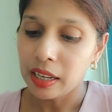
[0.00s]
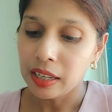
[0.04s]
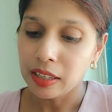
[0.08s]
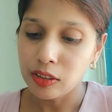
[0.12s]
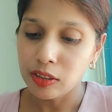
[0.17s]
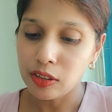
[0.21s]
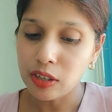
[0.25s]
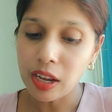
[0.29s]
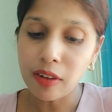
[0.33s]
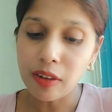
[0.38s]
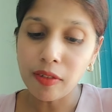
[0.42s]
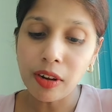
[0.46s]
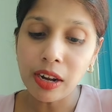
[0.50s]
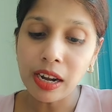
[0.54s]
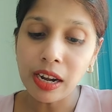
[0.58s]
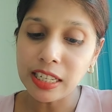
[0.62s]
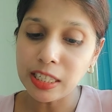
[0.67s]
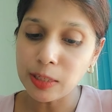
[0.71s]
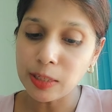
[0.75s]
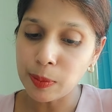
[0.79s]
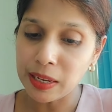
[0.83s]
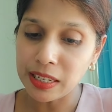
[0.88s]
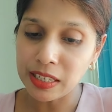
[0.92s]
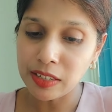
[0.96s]
General and
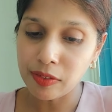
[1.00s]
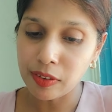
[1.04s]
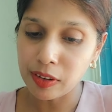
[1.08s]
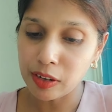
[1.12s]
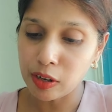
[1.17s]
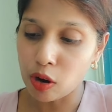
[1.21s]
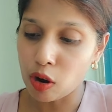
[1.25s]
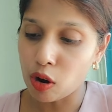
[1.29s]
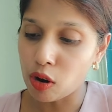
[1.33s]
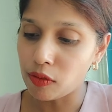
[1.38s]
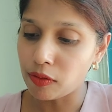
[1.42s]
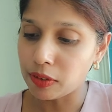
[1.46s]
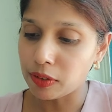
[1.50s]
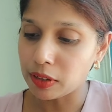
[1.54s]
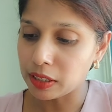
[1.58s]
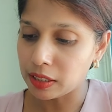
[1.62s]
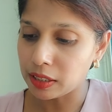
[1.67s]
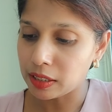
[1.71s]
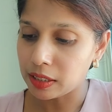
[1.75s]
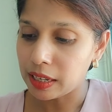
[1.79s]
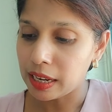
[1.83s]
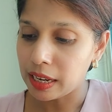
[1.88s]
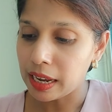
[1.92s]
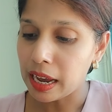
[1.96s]
specific offers.
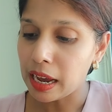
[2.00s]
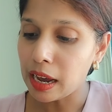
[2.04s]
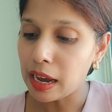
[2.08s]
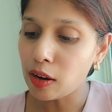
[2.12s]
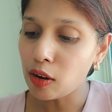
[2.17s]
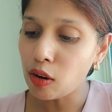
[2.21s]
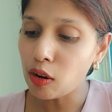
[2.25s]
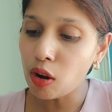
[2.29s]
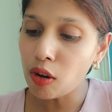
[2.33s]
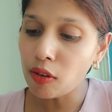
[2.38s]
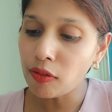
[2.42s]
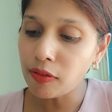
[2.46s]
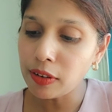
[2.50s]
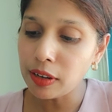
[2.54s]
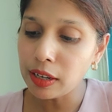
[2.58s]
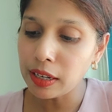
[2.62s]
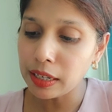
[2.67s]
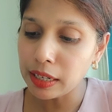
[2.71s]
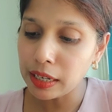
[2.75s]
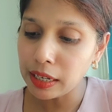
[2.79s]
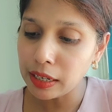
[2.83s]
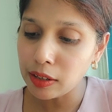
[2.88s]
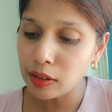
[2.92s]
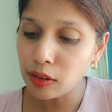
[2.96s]
An offer
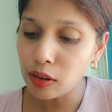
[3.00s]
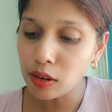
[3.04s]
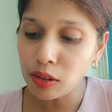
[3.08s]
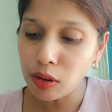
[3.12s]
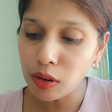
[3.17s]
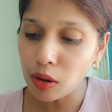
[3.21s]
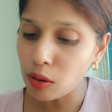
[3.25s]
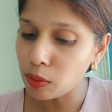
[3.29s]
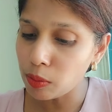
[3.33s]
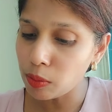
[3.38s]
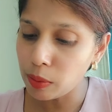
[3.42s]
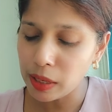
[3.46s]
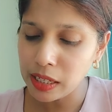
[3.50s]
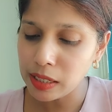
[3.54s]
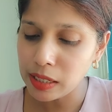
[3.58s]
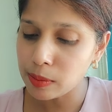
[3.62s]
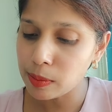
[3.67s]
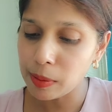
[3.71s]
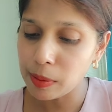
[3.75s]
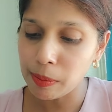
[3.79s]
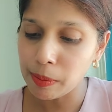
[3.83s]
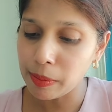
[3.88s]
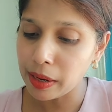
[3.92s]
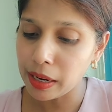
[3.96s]
need not always
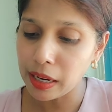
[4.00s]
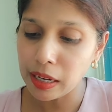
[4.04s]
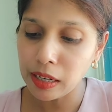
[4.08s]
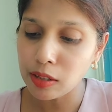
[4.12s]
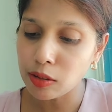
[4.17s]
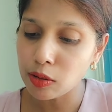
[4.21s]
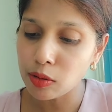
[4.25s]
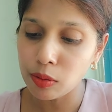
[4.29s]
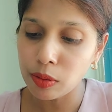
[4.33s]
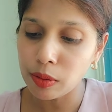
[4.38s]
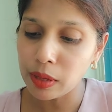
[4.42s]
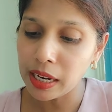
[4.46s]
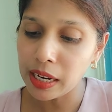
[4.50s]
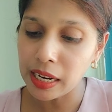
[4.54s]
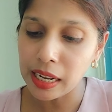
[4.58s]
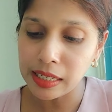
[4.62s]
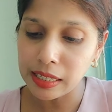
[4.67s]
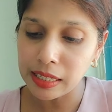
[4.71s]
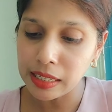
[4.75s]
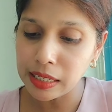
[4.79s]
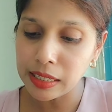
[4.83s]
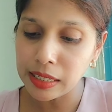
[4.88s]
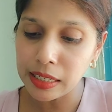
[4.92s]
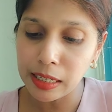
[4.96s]
be made to an
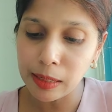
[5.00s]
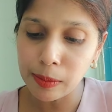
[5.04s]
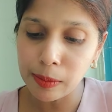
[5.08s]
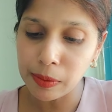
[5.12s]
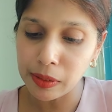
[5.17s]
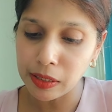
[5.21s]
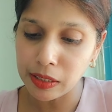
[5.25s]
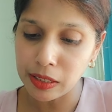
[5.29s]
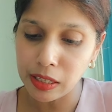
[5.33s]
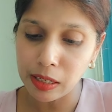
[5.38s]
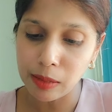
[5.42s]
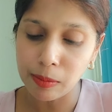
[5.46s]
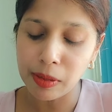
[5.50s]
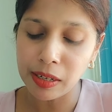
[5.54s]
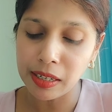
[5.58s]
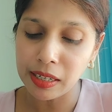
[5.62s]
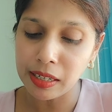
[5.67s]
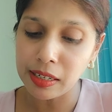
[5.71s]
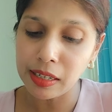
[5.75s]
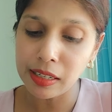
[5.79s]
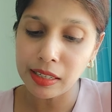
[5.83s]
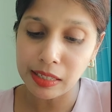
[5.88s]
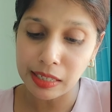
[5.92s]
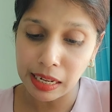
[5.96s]
ascertained person, but
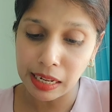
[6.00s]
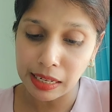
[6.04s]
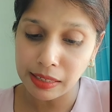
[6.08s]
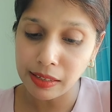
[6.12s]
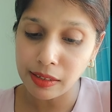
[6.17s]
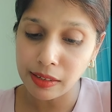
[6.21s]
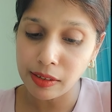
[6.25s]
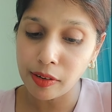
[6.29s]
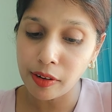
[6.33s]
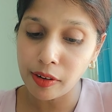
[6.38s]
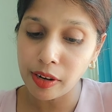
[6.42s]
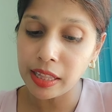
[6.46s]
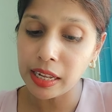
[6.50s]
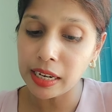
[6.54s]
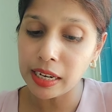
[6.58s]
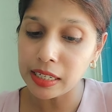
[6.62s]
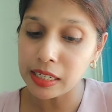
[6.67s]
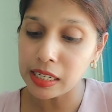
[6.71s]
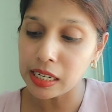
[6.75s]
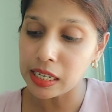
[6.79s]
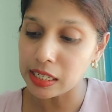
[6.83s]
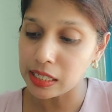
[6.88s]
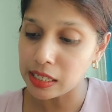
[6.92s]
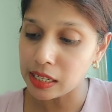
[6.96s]
it is necessary that
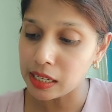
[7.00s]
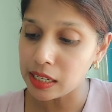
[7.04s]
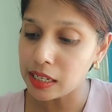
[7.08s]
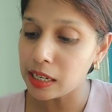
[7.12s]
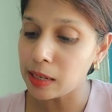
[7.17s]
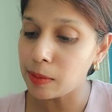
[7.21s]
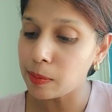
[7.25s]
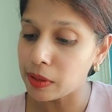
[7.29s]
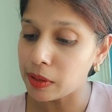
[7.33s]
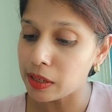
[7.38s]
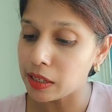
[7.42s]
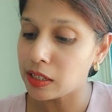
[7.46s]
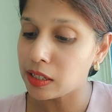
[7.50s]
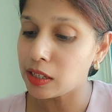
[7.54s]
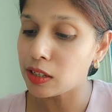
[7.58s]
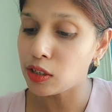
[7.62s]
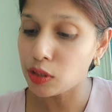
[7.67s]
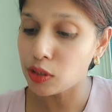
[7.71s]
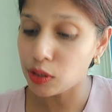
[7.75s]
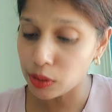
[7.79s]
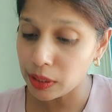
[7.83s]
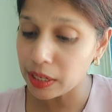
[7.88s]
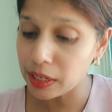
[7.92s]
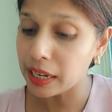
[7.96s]
an ascertained person
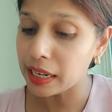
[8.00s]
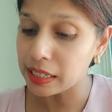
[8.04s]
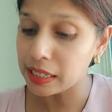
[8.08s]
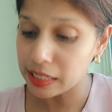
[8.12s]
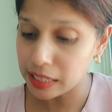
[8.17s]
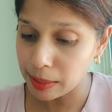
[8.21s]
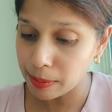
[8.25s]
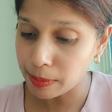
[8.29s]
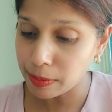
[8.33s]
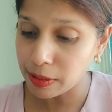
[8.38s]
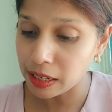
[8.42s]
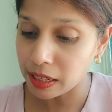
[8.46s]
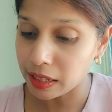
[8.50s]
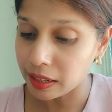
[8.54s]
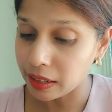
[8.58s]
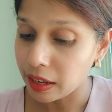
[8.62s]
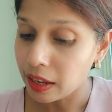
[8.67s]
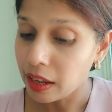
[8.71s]
should accept it.